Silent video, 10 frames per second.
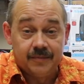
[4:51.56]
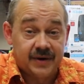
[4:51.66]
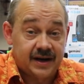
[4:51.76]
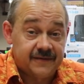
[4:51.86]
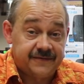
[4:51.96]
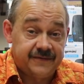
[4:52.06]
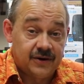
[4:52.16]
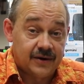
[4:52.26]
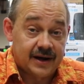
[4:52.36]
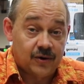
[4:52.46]
But if
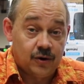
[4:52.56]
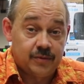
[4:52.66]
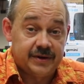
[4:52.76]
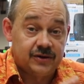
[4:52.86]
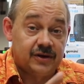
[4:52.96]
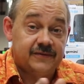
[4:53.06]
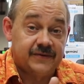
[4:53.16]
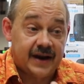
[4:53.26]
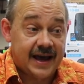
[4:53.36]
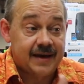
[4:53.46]
you're at home and you're looking
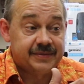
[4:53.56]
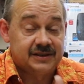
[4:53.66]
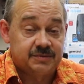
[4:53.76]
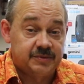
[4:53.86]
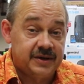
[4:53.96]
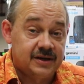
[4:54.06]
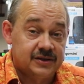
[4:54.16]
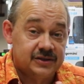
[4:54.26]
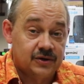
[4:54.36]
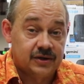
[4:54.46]
for an amp and some
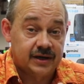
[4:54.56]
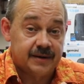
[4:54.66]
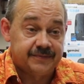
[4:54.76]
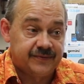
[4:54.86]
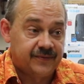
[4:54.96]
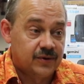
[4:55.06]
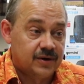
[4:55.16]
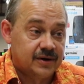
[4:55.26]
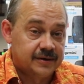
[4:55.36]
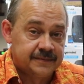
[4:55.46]
speakers to hook up
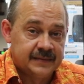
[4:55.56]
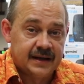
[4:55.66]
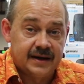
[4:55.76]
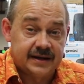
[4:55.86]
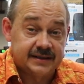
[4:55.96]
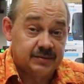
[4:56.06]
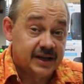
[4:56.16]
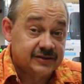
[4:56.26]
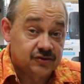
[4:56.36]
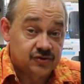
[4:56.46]
for uh, some
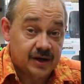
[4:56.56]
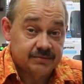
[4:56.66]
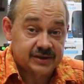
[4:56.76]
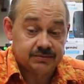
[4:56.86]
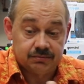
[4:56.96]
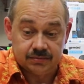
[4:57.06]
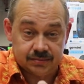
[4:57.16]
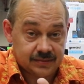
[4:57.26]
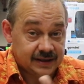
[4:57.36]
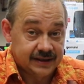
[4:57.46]
electric drums,
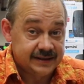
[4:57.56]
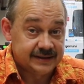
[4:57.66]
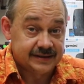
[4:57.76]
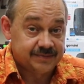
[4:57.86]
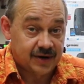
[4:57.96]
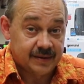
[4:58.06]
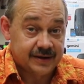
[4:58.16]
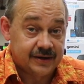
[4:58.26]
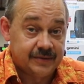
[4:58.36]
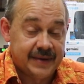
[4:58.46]
Alesis
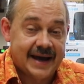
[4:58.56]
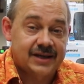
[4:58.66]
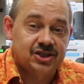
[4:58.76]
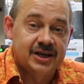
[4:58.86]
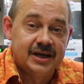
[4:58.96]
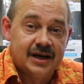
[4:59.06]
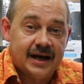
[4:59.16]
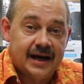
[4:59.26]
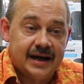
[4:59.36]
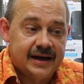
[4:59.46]
probably a good match
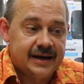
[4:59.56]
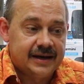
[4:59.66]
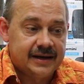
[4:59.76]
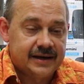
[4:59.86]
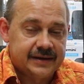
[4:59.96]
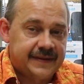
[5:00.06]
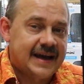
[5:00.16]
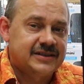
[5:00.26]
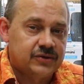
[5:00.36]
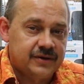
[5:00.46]
uh,
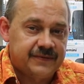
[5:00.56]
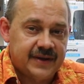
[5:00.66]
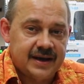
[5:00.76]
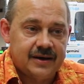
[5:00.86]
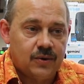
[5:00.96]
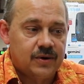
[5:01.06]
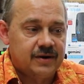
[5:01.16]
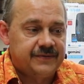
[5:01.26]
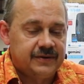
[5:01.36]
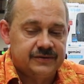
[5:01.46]
that sort of thing, or
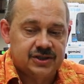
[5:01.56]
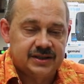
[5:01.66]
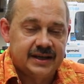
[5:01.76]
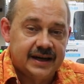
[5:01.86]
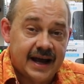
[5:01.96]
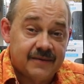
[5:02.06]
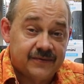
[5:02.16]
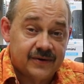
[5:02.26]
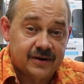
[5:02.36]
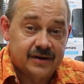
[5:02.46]
if you just need an amp
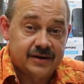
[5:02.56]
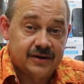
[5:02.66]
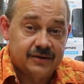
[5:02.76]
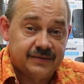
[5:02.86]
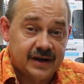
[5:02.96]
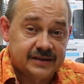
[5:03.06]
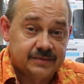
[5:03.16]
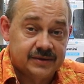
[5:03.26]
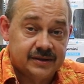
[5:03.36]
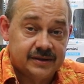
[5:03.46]
for, you know, you've got
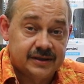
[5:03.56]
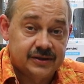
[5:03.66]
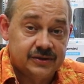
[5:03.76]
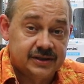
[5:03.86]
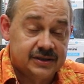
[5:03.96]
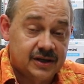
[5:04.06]
some uh, acoustic